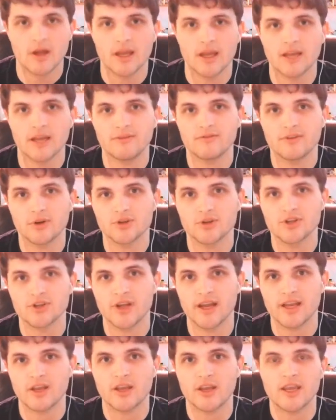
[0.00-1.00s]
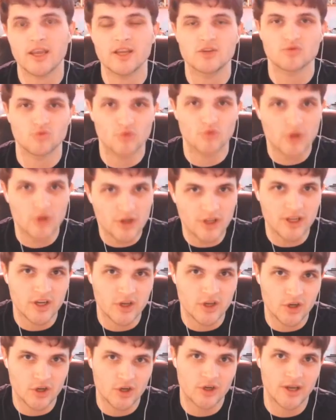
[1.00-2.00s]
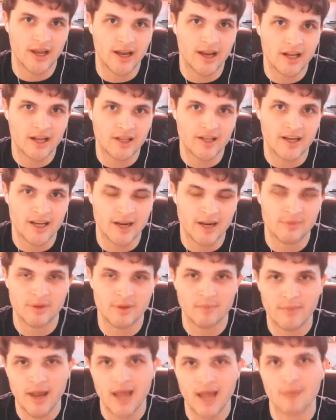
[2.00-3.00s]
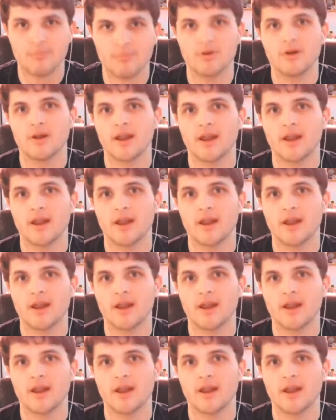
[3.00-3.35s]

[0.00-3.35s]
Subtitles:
It feels like he's really good at cleaning up the map,